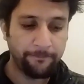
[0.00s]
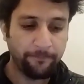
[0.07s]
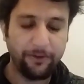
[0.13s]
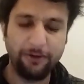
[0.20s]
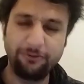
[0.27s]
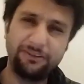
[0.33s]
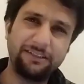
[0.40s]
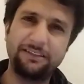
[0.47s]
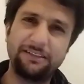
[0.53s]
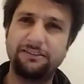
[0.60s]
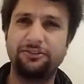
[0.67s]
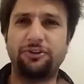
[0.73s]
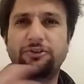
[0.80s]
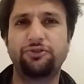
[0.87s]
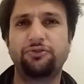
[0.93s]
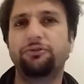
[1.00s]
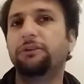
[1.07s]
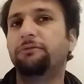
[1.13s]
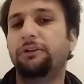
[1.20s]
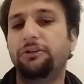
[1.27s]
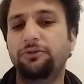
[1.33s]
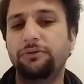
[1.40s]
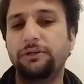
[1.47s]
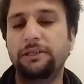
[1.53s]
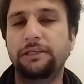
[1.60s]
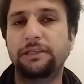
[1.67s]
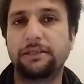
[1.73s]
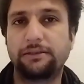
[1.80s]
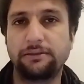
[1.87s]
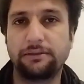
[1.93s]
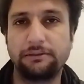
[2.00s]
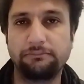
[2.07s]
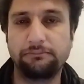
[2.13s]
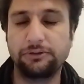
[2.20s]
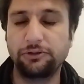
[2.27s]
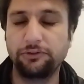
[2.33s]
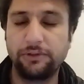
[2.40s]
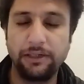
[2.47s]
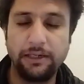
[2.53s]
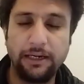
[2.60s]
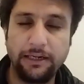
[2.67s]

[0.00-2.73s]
Now this is a short story. When you read it, you can